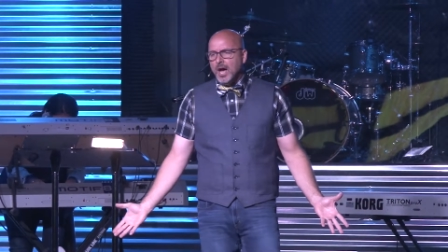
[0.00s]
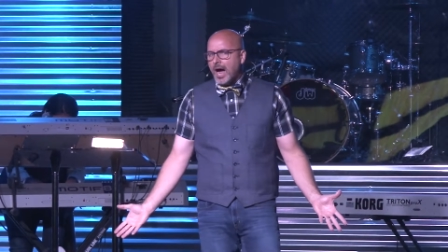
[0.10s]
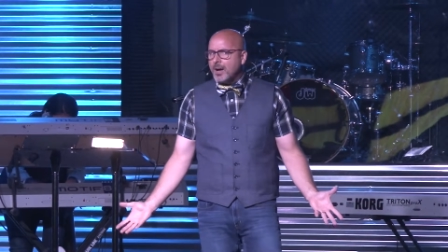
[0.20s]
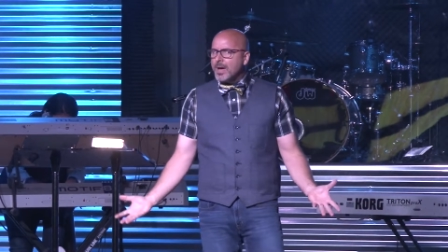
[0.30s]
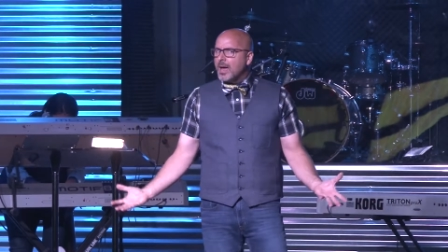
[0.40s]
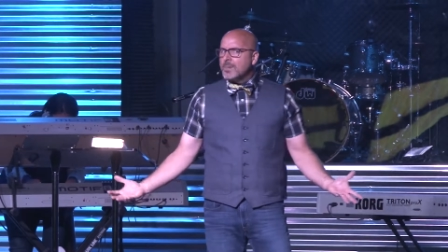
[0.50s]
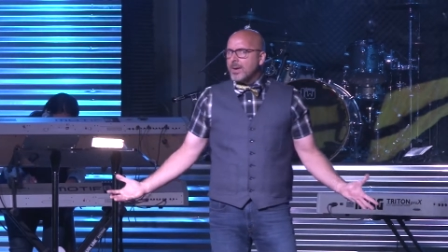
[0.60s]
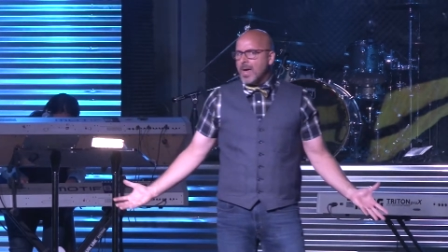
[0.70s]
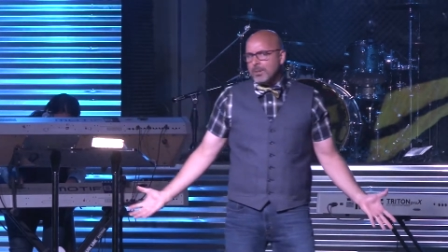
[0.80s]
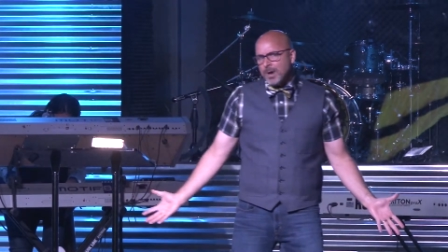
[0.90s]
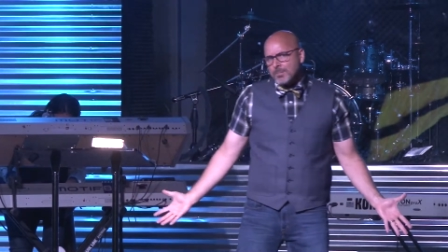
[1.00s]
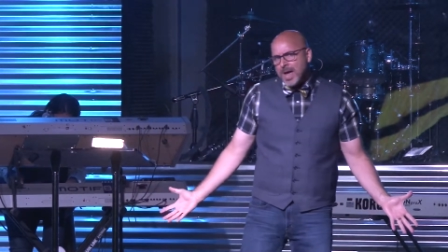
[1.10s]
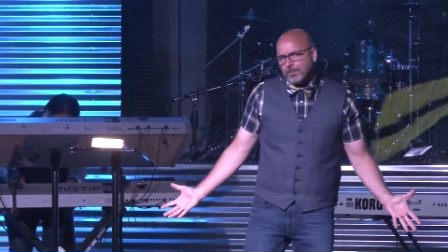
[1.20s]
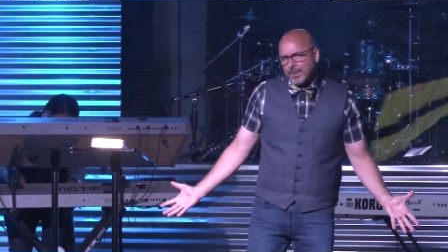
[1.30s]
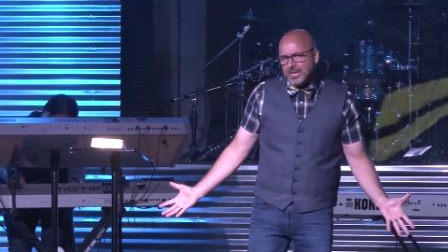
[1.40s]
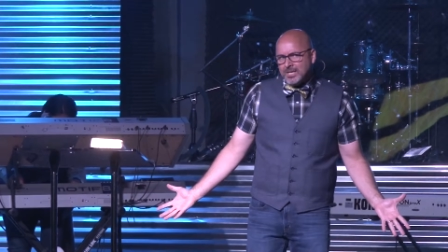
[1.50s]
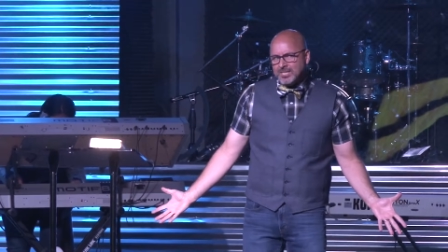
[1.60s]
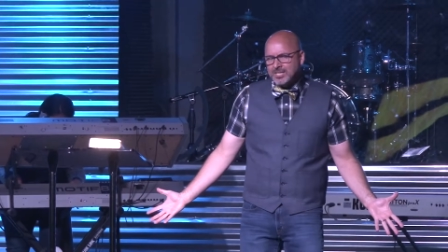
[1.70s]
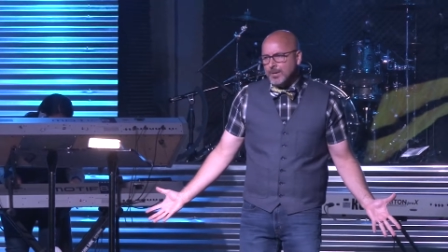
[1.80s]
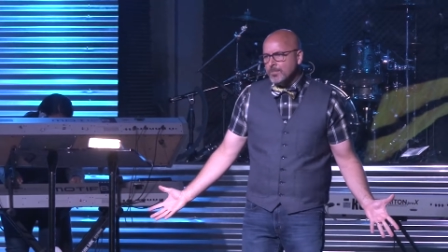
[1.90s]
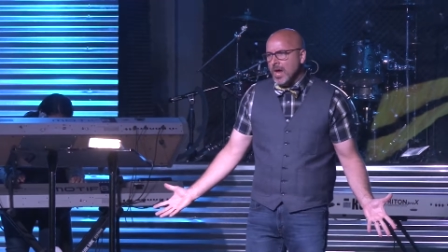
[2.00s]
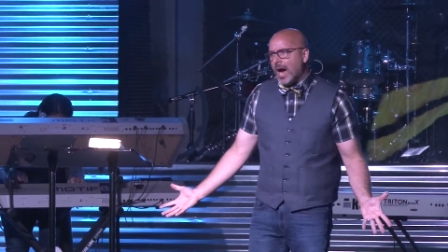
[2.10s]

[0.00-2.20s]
I'm, I'm, at, I'm at peace.